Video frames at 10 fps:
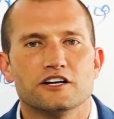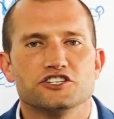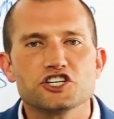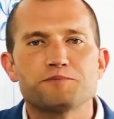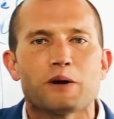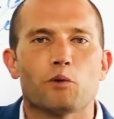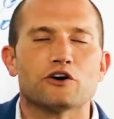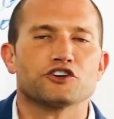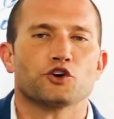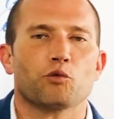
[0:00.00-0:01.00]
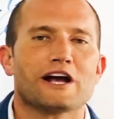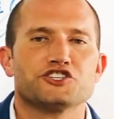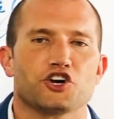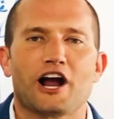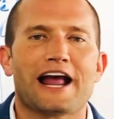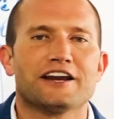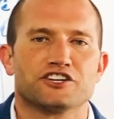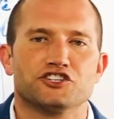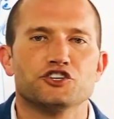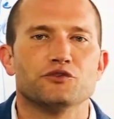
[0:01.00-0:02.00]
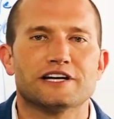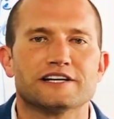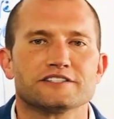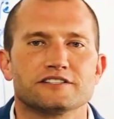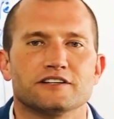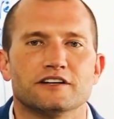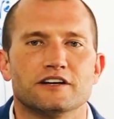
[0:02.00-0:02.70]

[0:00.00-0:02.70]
Just be willing to raise your hand and do this.